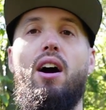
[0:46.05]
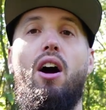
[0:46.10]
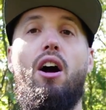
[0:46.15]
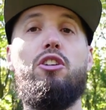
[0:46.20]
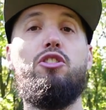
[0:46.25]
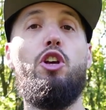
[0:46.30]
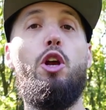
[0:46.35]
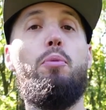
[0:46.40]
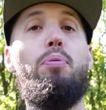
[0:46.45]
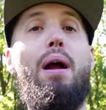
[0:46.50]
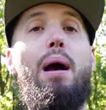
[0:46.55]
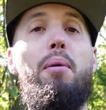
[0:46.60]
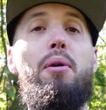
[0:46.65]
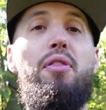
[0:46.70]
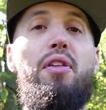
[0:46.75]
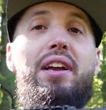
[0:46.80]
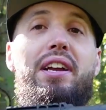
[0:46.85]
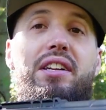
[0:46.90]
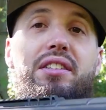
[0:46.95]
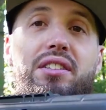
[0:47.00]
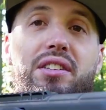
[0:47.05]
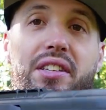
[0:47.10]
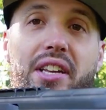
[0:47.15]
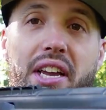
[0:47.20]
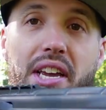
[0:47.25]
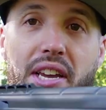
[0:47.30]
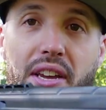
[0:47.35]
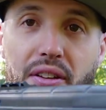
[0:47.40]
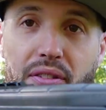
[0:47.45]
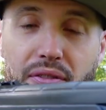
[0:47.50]
right, so you're probably thinking,
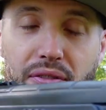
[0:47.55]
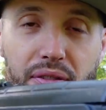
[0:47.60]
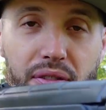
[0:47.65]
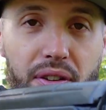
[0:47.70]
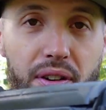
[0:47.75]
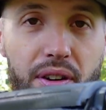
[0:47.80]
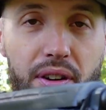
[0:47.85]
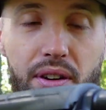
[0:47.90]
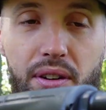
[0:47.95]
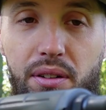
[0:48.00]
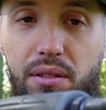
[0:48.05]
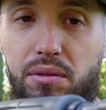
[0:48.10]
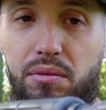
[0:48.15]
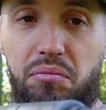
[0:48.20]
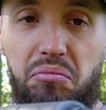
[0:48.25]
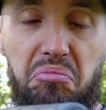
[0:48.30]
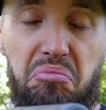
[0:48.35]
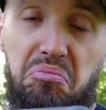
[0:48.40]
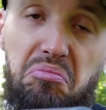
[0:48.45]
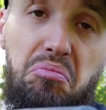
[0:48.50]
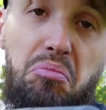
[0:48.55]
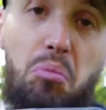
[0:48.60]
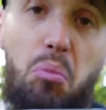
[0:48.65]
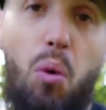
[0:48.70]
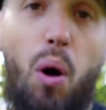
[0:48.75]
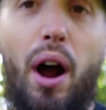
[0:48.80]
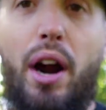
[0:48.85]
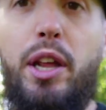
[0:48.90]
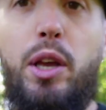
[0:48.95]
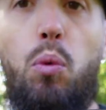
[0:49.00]
Steve,
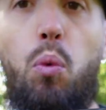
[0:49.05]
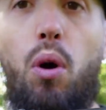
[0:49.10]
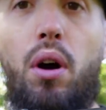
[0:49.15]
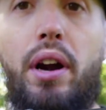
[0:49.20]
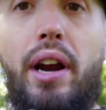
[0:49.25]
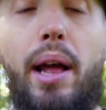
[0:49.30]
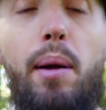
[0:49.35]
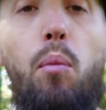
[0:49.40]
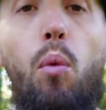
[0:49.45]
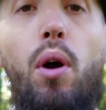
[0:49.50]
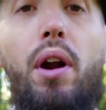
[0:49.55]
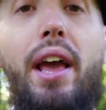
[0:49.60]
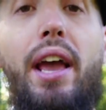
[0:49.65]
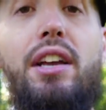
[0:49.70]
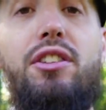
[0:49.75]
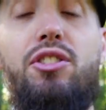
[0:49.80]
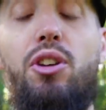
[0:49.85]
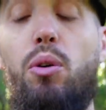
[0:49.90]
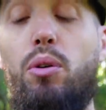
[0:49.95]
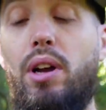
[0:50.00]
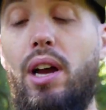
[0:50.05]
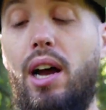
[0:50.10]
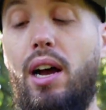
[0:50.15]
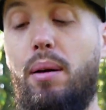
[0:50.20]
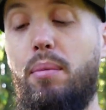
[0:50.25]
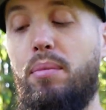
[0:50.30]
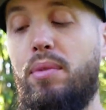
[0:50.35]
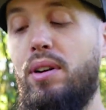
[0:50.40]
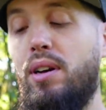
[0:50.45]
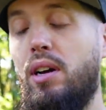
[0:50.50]
why do you want an M1A
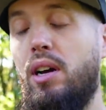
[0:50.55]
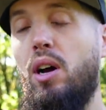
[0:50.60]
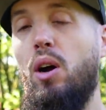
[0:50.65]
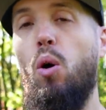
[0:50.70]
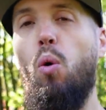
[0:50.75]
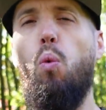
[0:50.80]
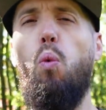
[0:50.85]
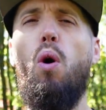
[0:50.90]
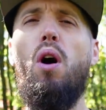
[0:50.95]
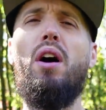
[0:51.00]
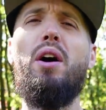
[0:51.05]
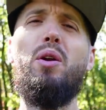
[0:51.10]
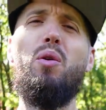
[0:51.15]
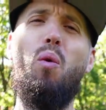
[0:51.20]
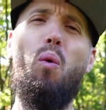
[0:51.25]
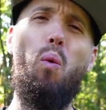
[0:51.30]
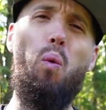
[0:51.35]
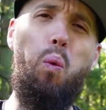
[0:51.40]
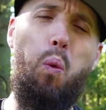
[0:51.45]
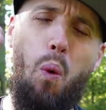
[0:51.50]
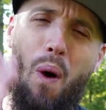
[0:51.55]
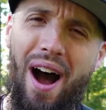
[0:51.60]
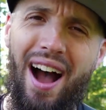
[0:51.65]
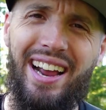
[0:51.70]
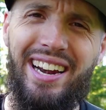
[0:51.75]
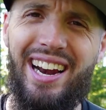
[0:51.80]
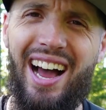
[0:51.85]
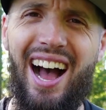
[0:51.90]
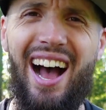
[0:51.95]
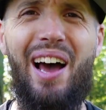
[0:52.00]
SOCOM? One,
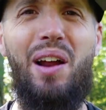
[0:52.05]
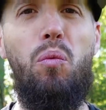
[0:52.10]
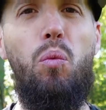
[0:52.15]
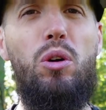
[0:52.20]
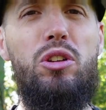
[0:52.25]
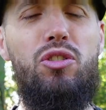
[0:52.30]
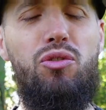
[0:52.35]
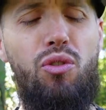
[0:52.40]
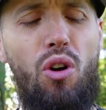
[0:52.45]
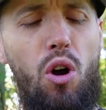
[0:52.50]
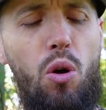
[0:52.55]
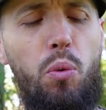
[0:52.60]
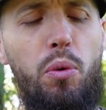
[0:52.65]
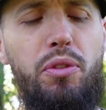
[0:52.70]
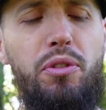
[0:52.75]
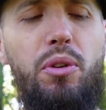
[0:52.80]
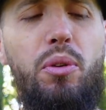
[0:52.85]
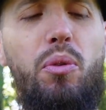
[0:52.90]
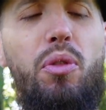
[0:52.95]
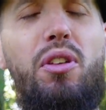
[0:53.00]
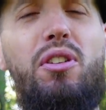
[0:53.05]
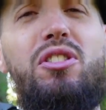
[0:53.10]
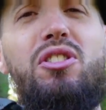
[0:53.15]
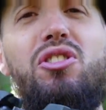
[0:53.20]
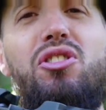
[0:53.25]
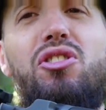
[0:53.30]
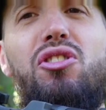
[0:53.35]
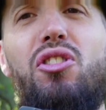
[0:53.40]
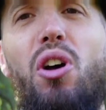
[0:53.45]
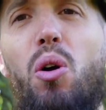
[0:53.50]
why not? What's wrong with you? The
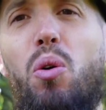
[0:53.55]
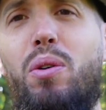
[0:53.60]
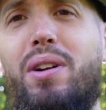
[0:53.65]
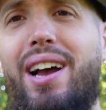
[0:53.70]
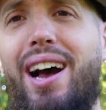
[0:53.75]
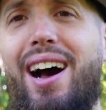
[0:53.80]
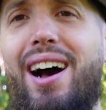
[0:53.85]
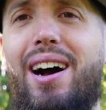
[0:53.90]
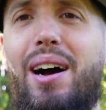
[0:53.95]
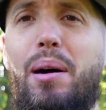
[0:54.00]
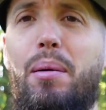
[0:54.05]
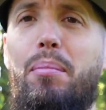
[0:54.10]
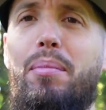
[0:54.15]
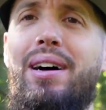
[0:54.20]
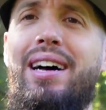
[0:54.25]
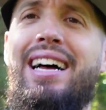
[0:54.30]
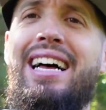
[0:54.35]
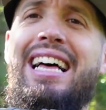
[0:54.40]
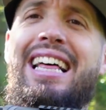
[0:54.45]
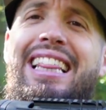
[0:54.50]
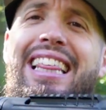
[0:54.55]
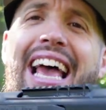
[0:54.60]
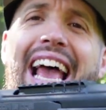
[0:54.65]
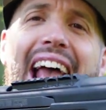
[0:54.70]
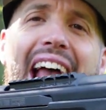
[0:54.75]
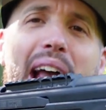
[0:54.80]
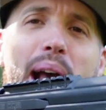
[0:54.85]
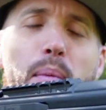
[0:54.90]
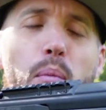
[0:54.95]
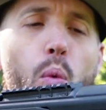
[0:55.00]
SOCOM, the
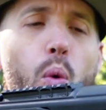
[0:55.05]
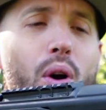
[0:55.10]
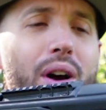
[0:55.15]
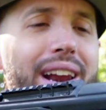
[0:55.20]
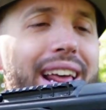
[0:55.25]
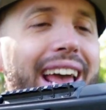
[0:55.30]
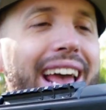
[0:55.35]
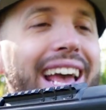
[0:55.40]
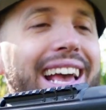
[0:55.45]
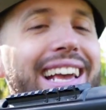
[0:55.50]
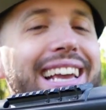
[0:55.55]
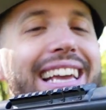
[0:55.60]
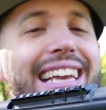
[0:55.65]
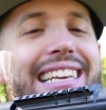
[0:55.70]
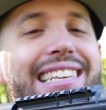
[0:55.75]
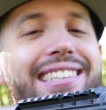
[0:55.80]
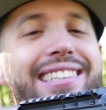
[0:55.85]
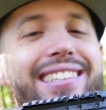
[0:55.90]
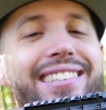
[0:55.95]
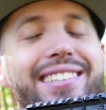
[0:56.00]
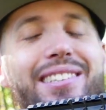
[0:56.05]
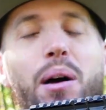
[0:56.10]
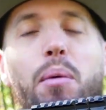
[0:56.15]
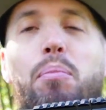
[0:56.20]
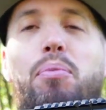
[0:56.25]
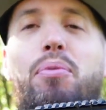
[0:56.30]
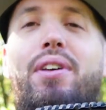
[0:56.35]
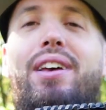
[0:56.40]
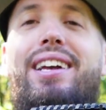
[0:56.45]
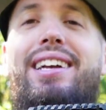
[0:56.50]
M1A is
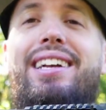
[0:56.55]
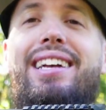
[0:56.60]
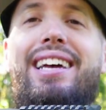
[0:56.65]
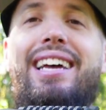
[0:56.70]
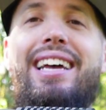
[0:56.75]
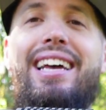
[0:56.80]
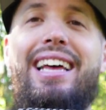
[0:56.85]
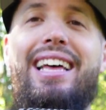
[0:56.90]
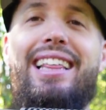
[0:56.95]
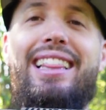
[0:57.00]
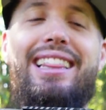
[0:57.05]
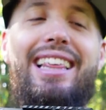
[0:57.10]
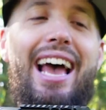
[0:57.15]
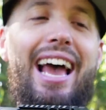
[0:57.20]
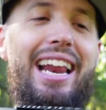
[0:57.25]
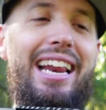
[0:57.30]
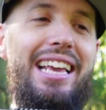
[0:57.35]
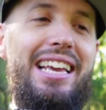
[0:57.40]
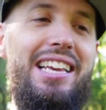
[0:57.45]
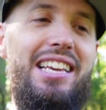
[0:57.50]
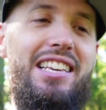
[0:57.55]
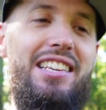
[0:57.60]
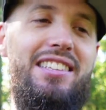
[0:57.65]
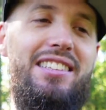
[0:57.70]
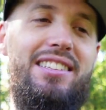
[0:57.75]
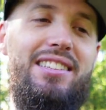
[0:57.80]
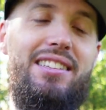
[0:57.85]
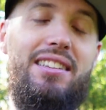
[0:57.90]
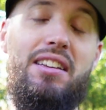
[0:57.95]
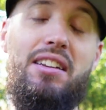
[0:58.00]
something that
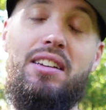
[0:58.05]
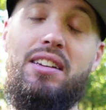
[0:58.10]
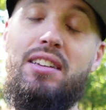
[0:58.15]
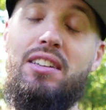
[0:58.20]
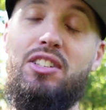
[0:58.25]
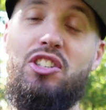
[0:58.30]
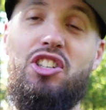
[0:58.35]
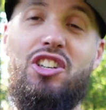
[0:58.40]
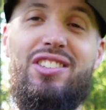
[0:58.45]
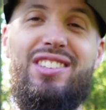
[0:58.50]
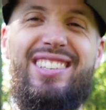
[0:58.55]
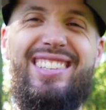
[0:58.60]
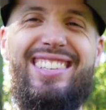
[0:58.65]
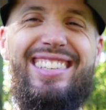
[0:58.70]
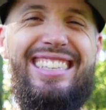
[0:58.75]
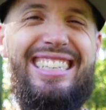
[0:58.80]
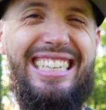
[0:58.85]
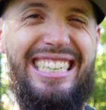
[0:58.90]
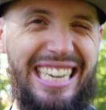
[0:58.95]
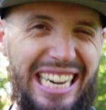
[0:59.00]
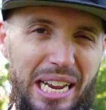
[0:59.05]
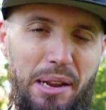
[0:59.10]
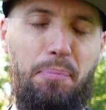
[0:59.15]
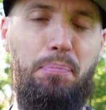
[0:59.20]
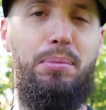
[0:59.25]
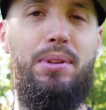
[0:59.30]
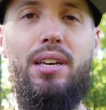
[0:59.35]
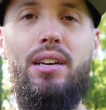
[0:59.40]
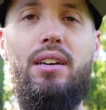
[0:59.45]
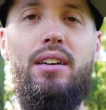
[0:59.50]
is just
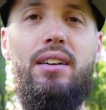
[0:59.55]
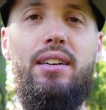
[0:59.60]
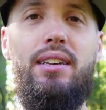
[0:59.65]
steeped